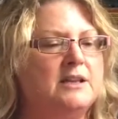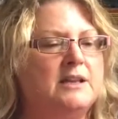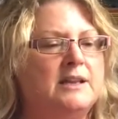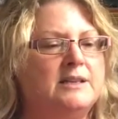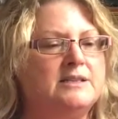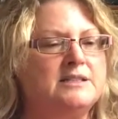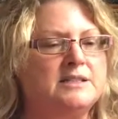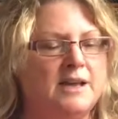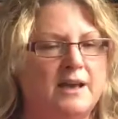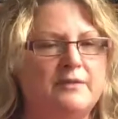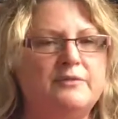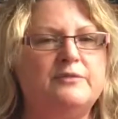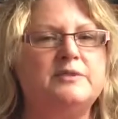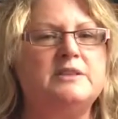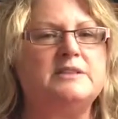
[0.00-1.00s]
It's tough
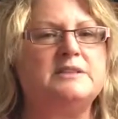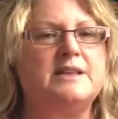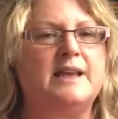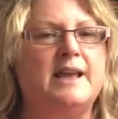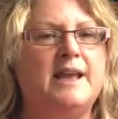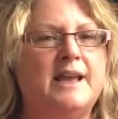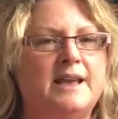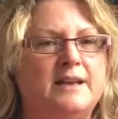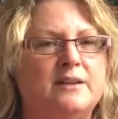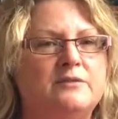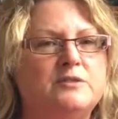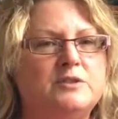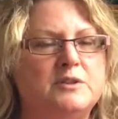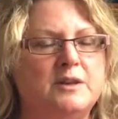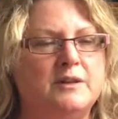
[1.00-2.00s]
to stay ahead
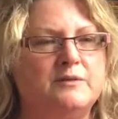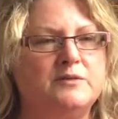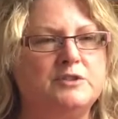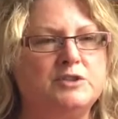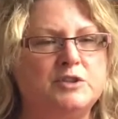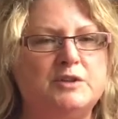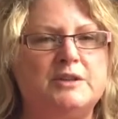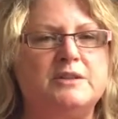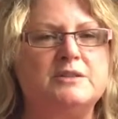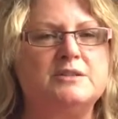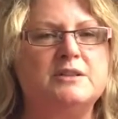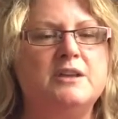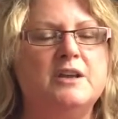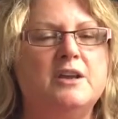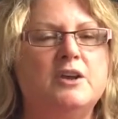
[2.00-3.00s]
of
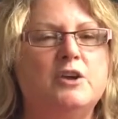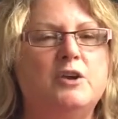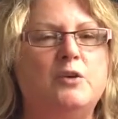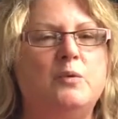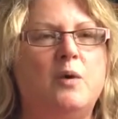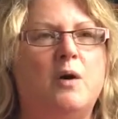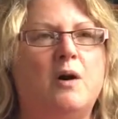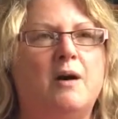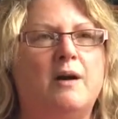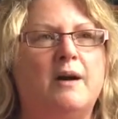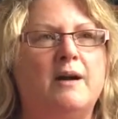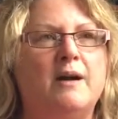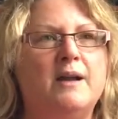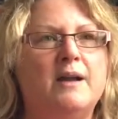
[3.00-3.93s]
students who are